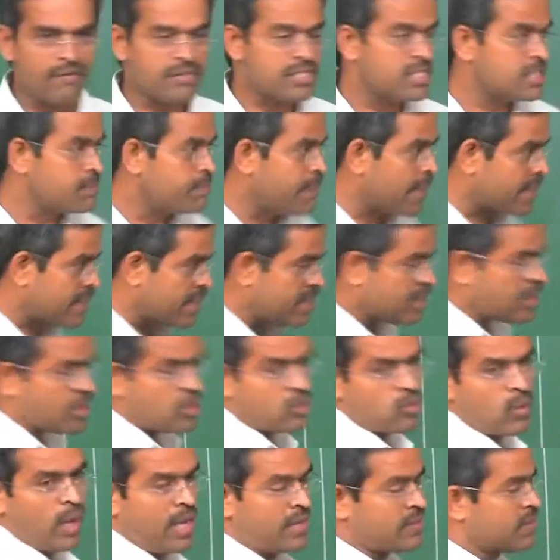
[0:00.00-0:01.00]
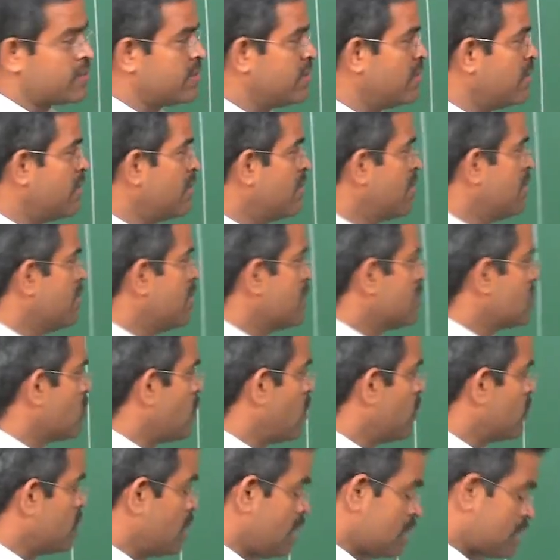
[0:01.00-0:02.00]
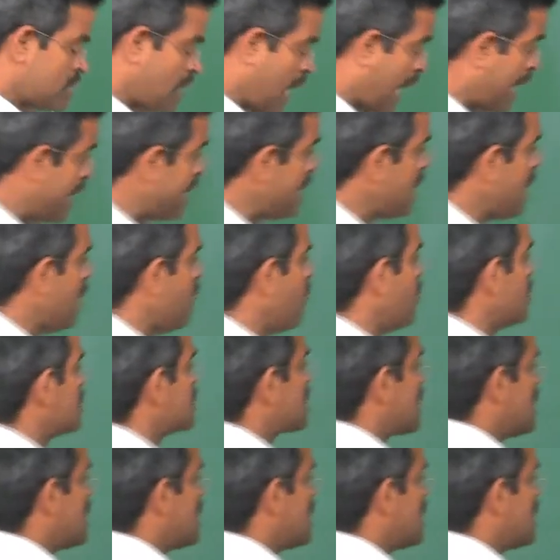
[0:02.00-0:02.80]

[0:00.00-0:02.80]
which is patented to us. So, this idea was